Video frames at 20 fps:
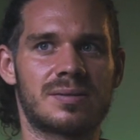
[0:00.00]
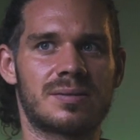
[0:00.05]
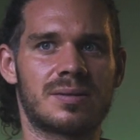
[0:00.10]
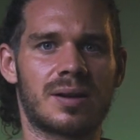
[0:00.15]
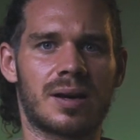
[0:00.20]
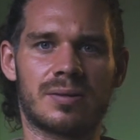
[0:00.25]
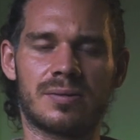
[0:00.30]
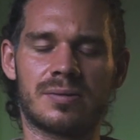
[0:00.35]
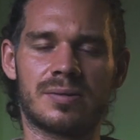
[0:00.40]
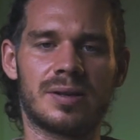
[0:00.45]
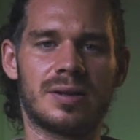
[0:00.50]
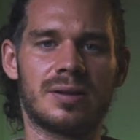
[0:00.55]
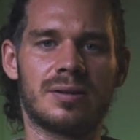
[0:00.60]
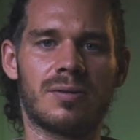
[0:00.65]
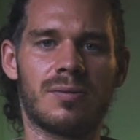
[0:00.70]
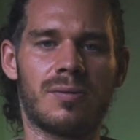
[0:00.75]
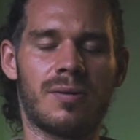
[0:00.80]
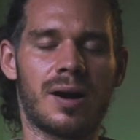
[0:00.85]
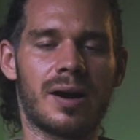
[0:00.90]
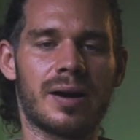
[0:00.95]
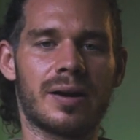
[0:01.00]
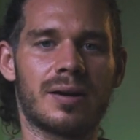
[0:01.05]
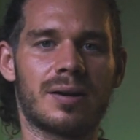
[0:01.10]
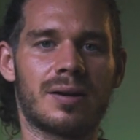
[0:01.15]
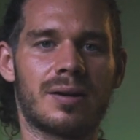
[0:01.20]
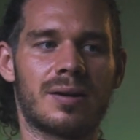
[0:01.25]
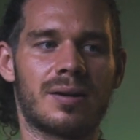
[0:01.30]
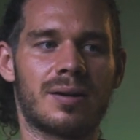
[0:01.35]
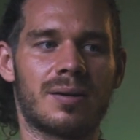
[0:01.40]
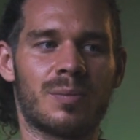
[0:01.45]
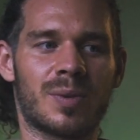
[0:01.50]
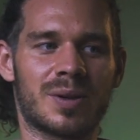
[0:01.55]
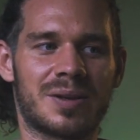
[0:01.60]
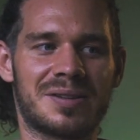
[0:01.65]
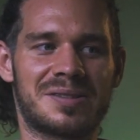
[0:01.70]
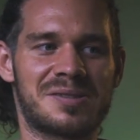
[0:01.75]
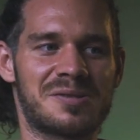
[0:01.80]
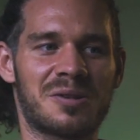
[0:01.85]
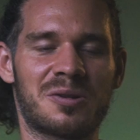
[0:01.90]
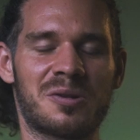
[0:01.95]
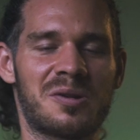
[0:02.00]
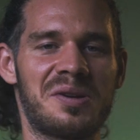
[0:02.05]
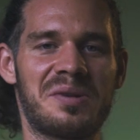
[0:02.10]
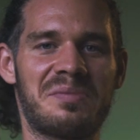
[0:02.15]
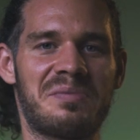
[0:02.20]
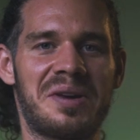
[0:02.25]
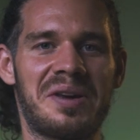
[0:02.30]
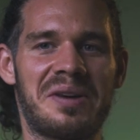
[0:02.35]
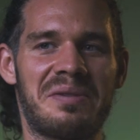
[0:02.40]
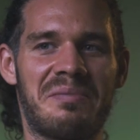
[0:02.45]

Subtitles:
I don't really know why. But it's not only me.